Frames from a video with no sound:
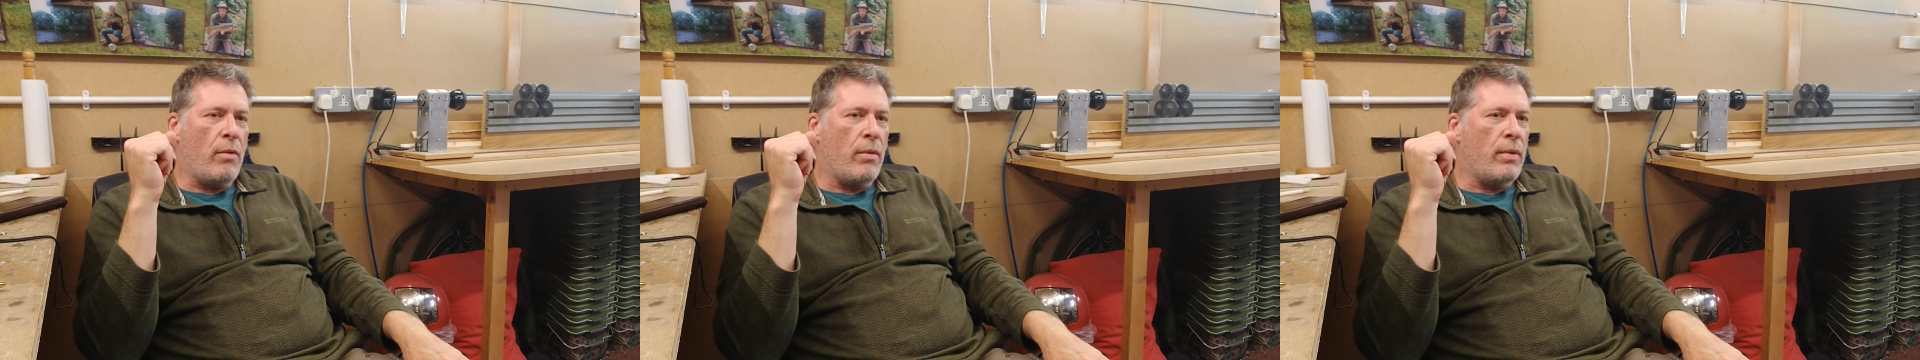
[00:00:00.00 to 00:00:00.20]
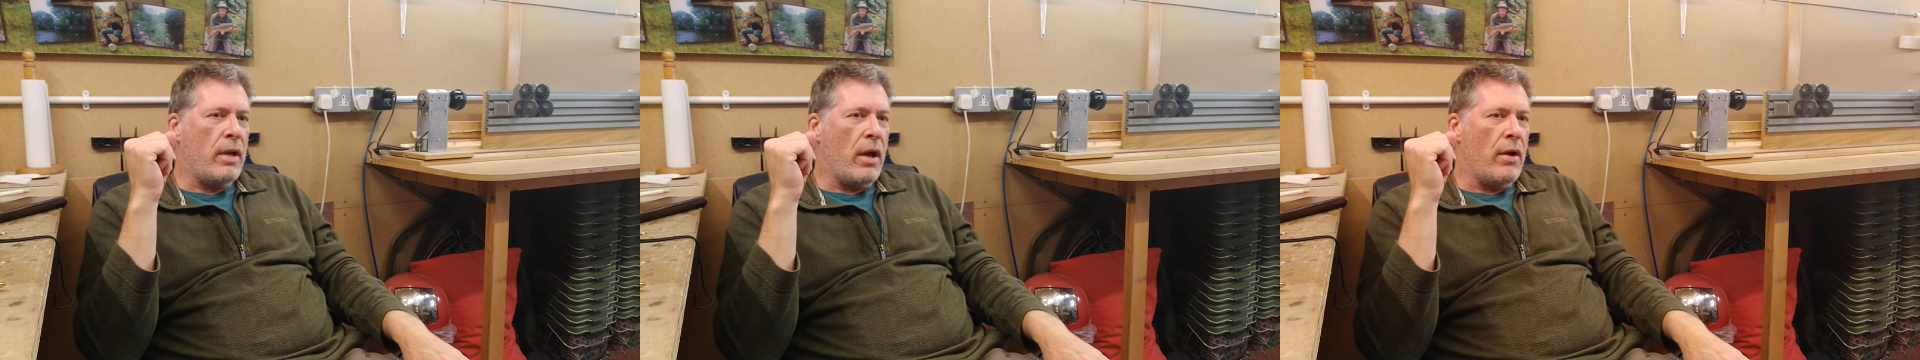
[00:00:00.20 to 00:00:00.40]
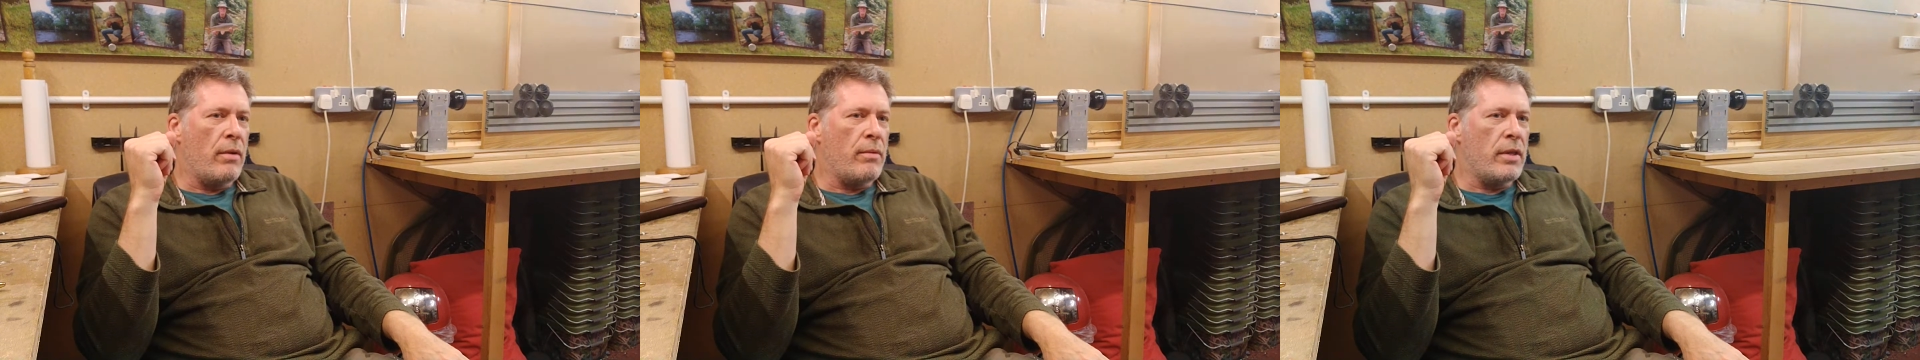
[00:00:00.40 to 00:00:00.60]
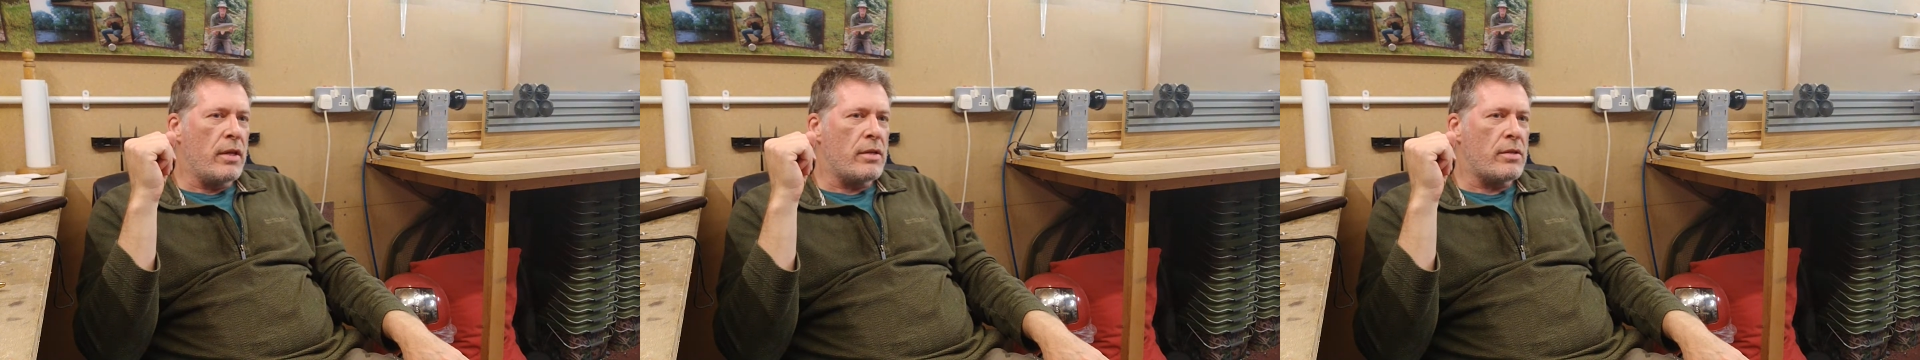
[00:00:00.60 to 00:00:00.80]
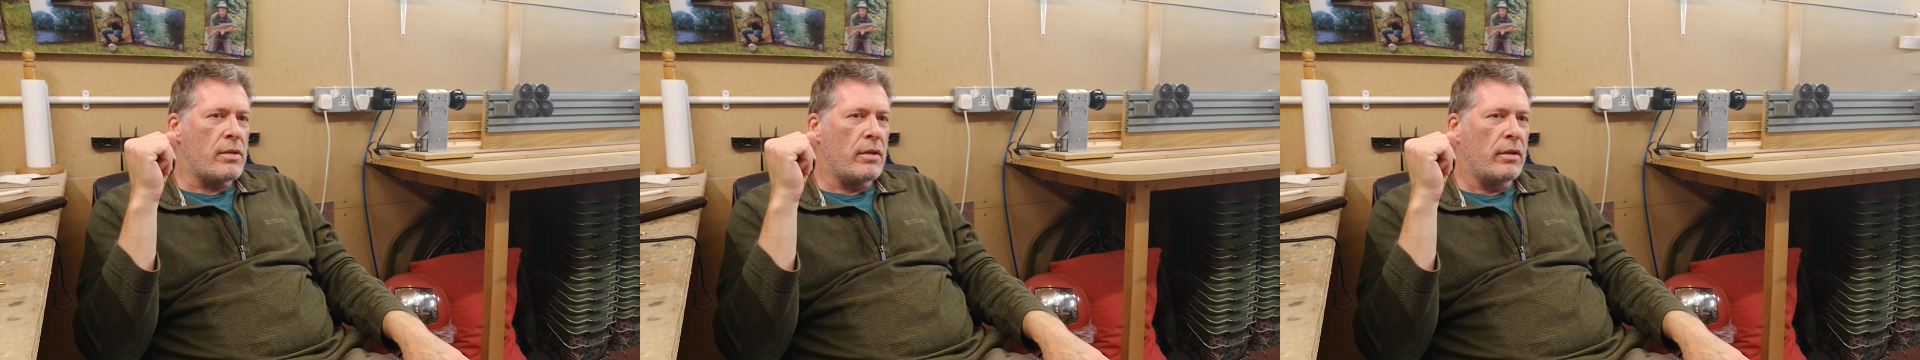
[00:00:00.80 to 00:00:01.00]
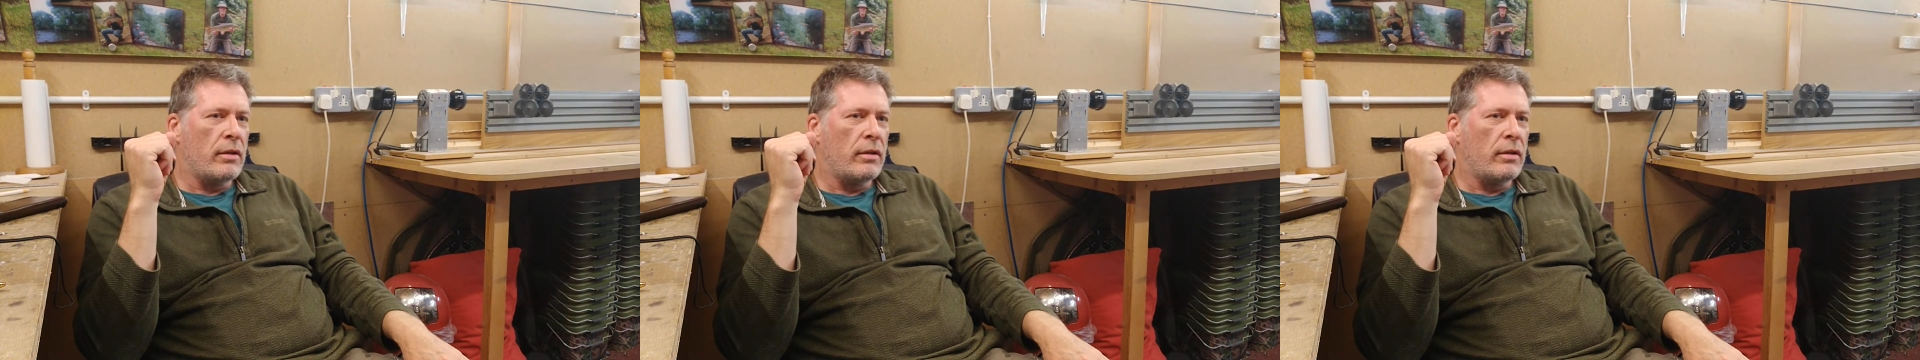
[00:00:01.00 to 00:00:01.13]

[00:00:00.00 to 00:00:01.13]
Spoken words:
were we going with this?